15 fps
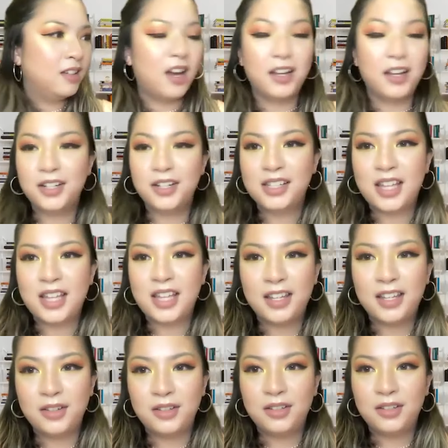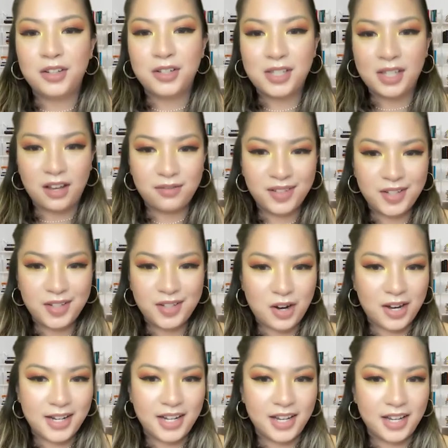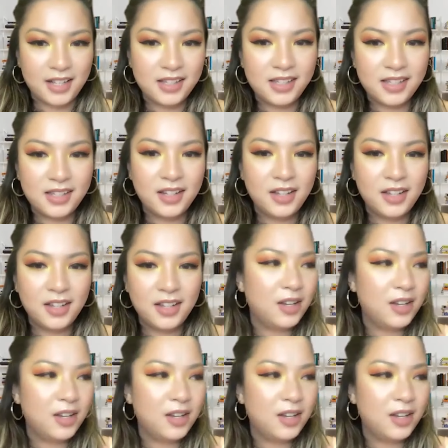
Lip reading: Understand yourself and your audience,